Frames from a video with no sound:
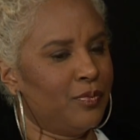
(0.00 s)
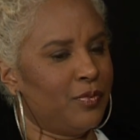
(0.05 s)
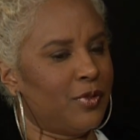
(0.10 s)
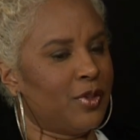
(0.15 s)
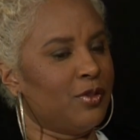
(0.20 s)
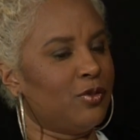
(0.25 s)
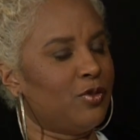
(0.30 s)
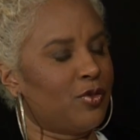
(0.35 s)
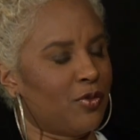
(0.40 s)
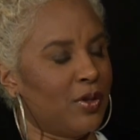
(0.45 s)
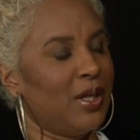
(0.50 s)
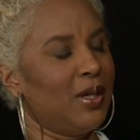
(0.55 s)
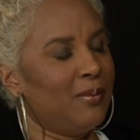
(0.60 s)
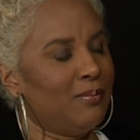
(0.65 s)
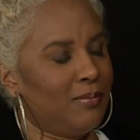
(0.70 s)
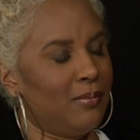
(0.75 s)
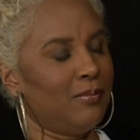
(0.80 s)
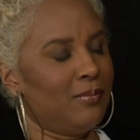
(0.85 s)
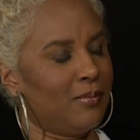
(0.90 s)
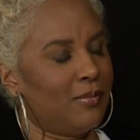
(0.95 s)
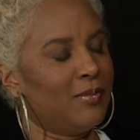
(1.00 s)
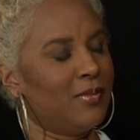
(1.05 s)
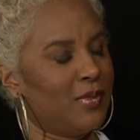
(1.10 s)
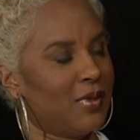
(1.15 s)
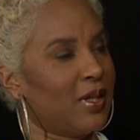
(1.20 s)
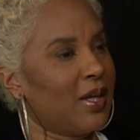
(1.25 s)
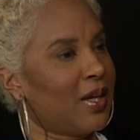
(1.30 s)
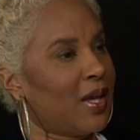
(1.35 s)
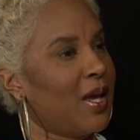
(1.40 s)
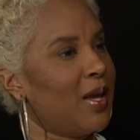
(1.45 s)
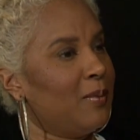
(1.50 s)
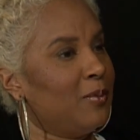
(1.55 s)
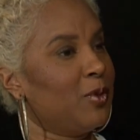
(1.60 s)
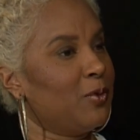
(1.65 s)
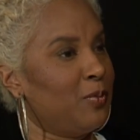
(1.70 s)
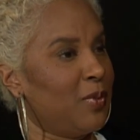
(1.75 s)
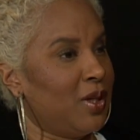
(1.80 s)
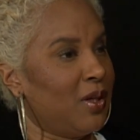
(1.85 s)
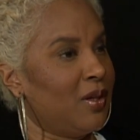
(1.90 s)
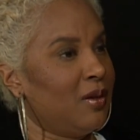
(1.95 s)
dream that came to
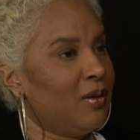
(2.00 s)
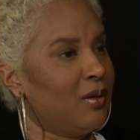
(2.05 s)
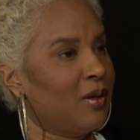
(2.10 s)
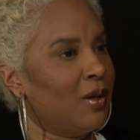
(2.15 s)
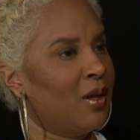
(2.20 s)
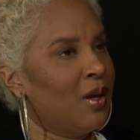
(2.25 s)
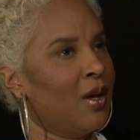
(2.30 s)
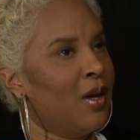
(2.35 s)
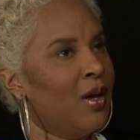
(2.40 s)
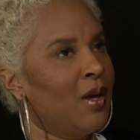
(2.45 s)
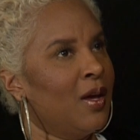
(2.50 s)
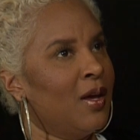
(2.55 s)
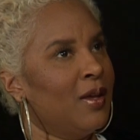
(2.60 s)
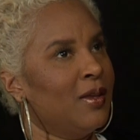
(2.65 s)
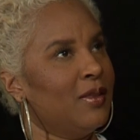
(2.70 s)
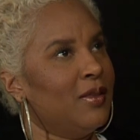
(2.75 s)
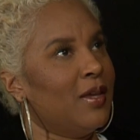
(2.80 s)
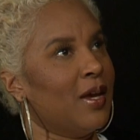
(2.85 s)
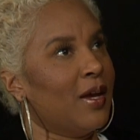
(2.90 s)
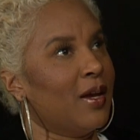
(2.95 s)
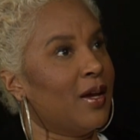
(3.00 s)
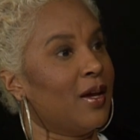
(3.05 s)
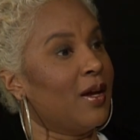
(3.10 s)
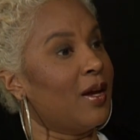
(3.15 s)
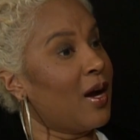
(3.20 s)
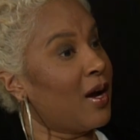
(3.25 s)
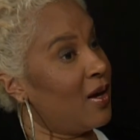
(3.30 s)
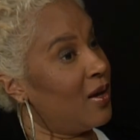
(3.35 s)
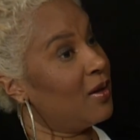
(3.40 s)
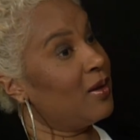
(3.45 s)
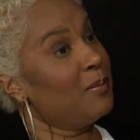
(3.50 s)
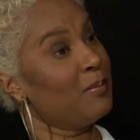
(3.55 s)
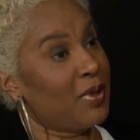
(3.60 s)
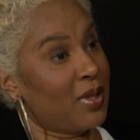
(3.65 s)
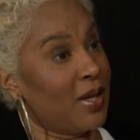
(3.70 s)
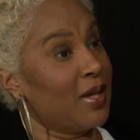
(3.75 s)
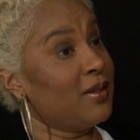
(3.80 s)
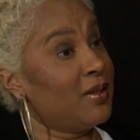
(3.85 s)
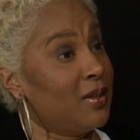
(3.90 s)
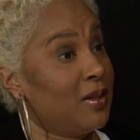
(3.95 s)
me, that God
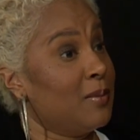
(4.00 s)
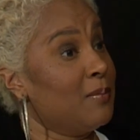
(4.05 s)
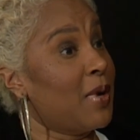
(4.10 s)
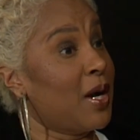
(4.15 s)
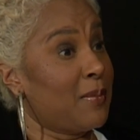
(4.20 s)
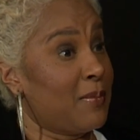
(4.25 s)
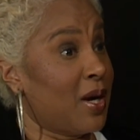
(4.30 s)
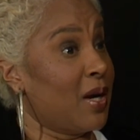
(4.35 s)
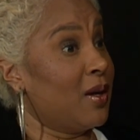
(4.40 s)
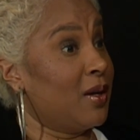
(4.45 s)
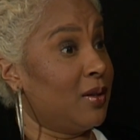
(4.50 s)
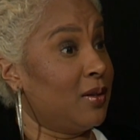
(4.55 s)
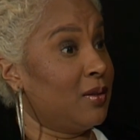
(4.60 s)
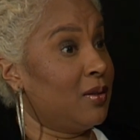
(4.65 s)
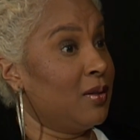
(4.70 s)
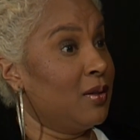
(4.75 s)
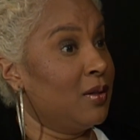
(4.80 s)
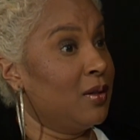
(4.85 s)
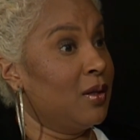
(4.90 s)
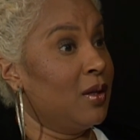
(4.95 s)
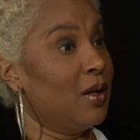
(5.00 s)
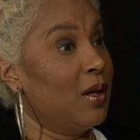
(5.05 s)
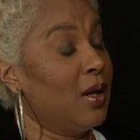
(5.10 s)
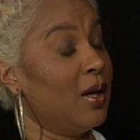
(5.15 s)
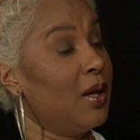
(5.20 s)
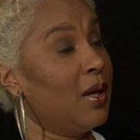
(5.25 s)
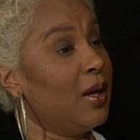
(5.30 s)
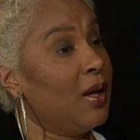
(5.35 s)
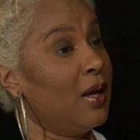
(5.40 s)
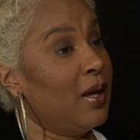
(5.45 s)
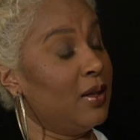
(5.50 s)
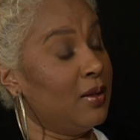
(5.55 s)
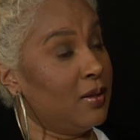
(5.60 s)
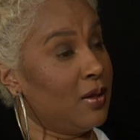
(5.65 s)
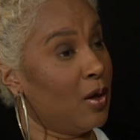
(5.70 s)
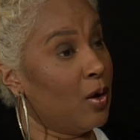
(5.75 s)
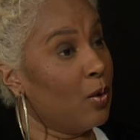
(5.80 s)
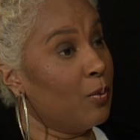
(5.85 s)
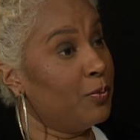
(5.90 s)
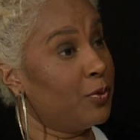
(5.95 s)
implanted in my mind and
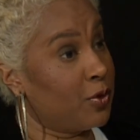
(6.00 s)
helped to